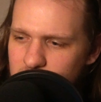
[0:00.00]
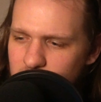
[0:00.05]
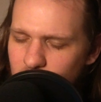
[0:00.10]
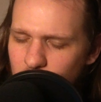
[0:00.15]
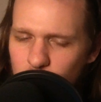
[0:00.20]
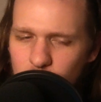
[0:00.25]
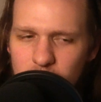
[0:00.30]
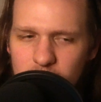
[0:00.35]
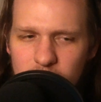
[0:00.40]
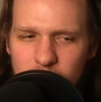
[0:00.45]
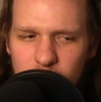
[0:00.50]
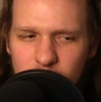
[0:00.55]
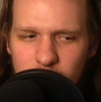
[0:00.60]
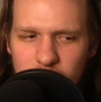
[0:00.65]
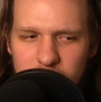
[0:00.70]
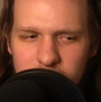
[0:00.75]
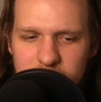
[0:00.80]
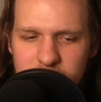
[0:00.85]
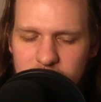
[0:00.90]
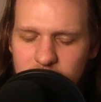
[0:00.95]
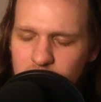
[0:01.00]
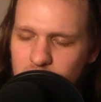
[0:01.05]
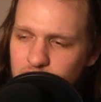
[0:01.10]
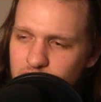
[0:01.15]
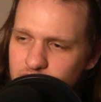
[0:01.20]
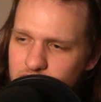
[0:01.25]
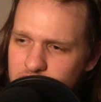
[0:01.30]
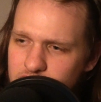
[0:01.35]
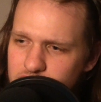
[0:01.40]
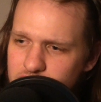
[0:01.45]
I wonder what
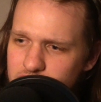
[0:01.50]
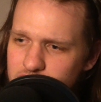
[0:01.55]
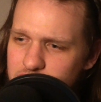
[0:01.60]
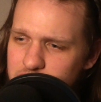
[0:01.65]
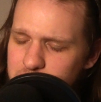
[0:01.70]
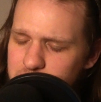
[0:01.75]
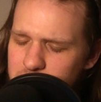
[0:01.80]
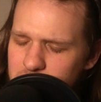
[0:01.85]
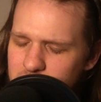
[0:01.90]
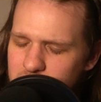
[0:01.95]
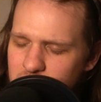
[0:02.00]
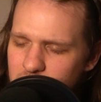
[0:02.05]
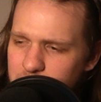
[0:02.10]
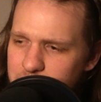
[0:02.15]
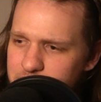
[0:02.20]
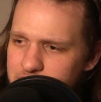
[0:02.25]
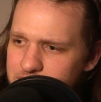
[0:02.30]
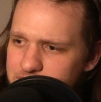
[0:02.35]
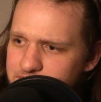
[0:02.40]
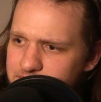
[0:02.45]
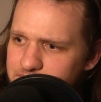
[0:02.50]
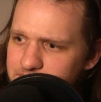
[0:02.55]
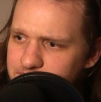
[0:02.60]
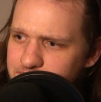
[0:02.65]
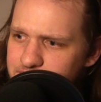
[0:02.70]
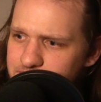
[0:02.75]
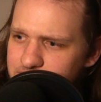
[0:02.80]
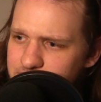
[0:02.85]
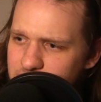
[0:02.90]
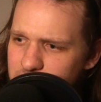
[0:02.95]
television is becoming.
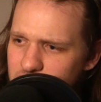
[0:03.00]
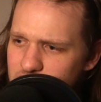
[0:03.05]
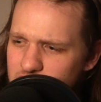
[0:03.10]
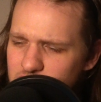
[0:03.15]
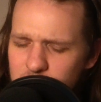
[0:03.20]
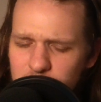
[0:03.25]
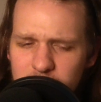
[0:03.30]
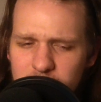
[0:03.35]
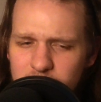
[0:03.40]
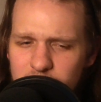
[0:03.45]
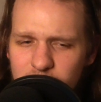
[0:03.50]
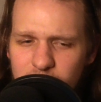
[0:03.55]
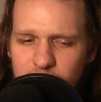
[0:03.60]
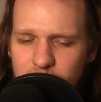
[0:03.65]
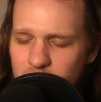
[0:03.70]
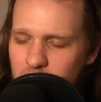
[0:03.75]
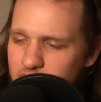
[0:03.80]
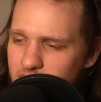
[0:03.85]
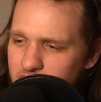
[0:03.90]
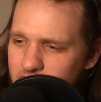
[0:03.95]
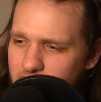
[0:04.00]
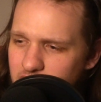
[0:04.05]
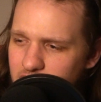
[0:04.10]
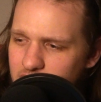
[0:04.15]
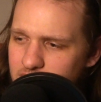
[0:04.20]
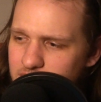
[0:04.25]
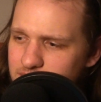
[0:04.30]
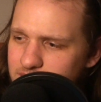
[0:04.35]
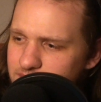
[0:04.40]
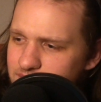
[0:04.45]
Does anyone even fucking
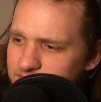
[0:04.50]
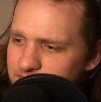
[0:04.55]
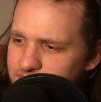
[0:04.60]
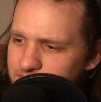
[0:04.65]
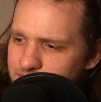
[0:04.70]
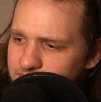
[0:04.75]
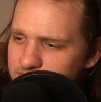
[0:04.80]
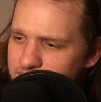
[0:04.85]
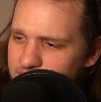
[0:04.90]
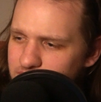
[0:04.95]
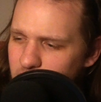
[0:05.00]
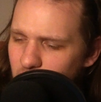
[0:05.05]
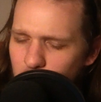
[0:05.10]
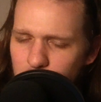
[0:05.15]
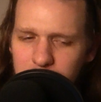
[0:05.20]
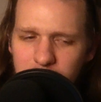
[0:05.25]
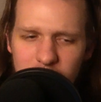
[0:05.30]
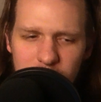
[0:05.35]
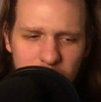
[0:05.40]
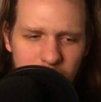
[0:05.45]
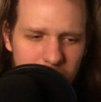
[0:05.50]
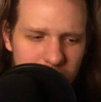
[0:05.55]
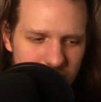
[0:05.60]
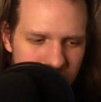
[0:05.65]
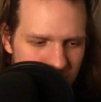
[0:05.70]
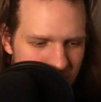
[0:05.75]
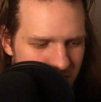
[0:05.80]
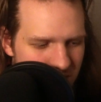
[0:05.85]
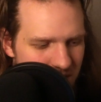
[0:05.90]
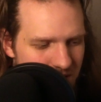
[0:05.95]
care? Oh, by the
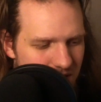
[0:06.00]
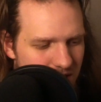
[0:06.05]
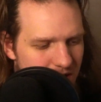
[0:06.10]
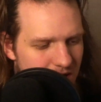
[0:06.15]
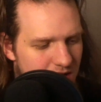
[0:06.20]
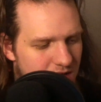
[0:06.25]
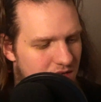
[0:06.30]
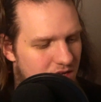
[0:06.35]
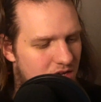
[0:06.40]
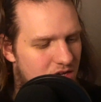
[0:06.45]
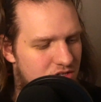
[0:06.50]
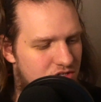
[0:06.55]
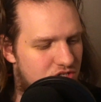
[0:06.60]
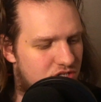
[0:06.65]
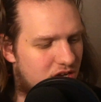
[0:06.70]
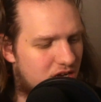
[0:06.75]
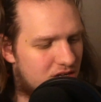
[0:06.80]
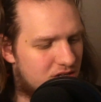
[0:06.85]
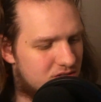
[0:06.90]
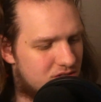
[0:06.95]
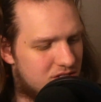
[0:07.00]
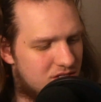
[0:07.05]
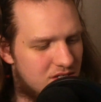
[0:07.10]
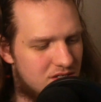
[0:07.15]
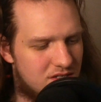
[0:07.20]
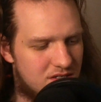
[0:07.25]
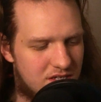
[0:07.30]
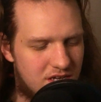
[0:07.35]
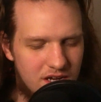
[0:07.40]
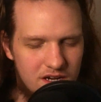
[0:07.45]
way, shout out
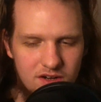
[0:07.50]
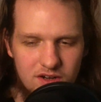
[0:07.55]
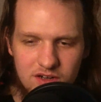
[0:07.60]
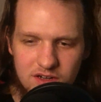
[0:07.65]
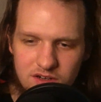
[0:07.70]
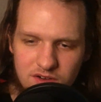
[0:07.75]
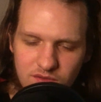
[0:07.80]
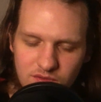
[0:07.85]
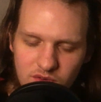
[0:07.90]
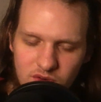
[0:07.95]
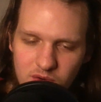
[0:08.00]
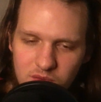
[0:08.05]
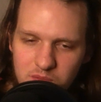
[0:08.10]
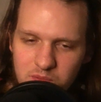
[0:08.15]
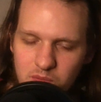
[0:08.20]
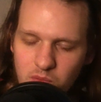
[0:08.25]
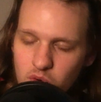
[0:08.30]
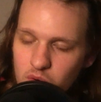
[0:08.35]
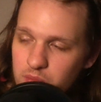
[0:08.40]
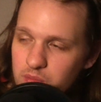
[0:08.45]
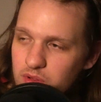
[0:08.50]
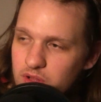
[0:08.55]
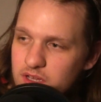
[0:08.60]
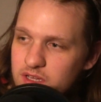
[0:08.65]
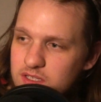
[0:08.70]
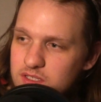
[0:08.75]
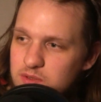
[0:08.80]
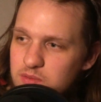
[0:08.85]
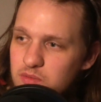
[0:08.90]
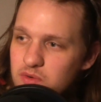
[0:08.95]
to Derek for More
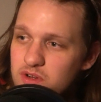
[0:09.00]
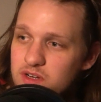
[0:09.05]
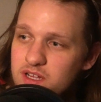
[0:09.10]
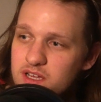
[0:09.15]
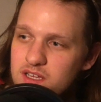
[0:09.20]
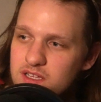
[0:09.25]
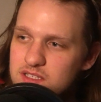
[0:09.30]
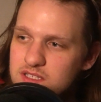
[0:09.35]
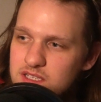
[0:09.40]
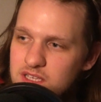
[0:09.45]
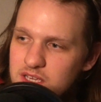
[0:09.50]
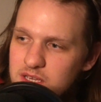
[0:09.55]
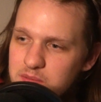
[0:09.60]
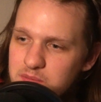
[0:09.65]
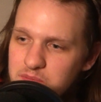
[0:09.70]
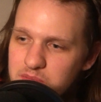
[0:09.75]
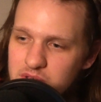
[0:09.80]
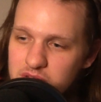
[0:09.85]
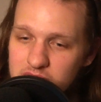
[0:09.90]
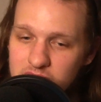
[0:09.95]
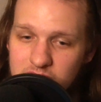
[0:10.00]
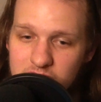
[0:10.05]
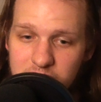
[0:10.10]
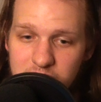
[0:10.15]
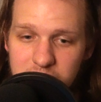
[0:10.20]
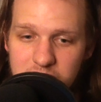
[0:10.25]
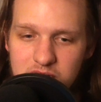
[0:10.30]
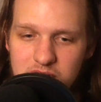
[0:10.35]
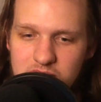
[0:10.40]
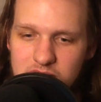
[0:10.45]
Plates, More Dates,
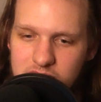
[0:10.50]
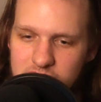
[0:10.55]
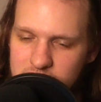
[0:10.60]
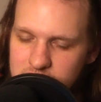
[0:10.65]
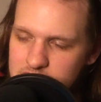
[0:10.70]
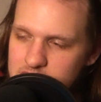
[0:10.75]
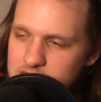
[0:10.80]
MPMD.